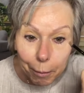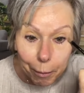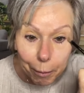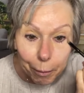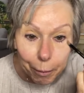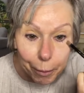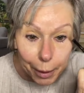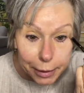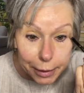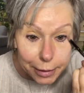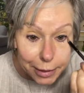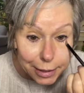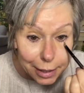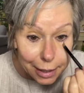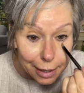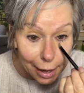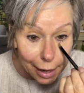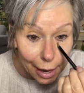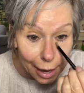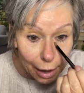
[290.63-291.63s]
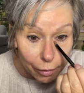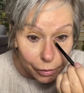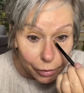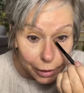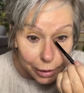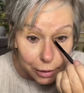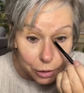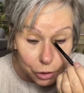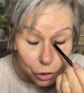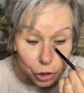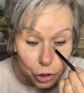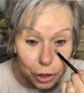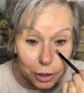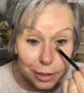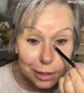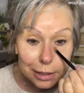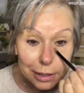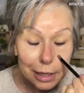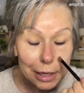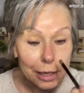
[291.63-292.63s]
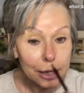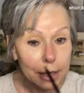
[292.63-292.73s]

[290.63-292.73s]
But see how this just